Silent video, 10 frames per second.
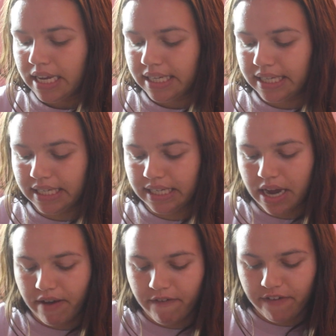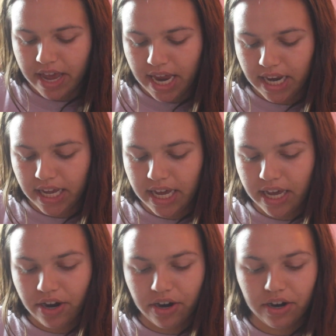stuff in
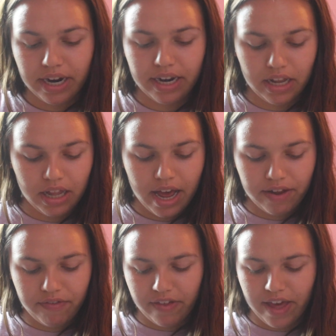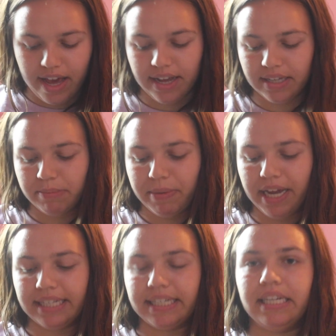here and a lot of things,
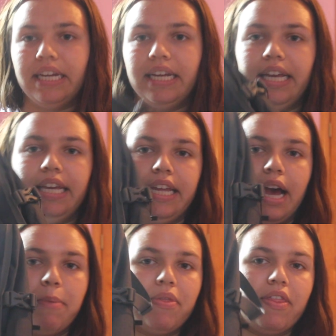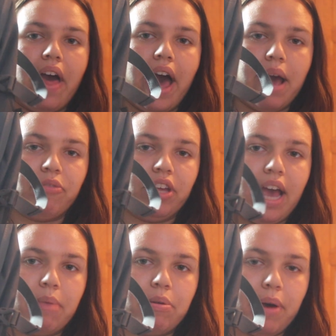but yep, I'm really
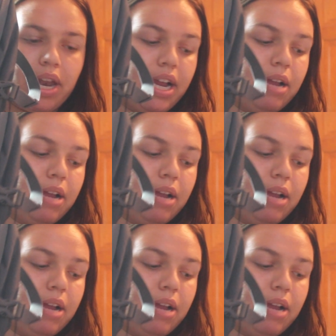happy about